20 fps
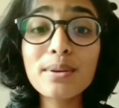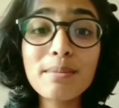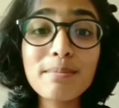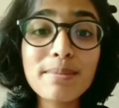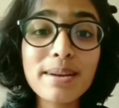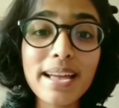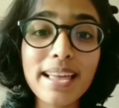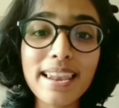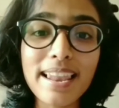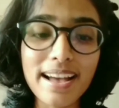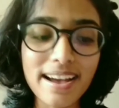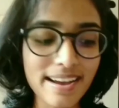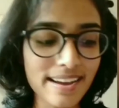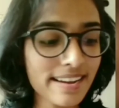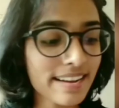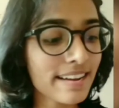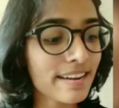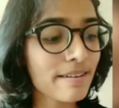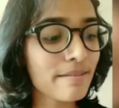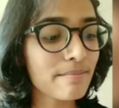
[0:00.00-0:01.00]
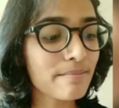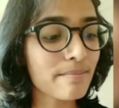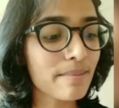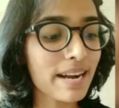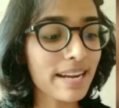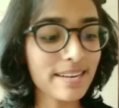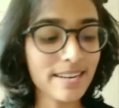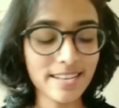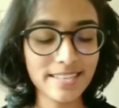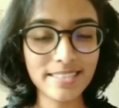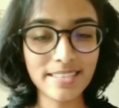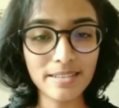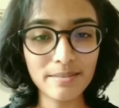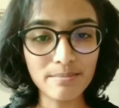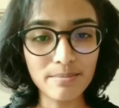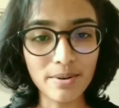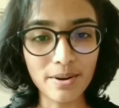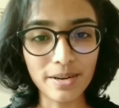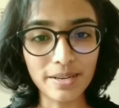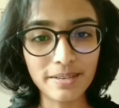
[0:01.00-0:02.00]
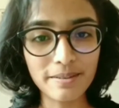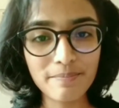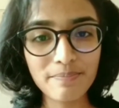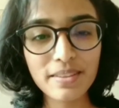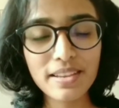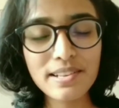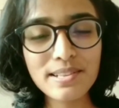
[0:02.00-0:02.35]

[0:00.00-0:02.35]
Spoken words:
Umbrella by Ruskin Bond.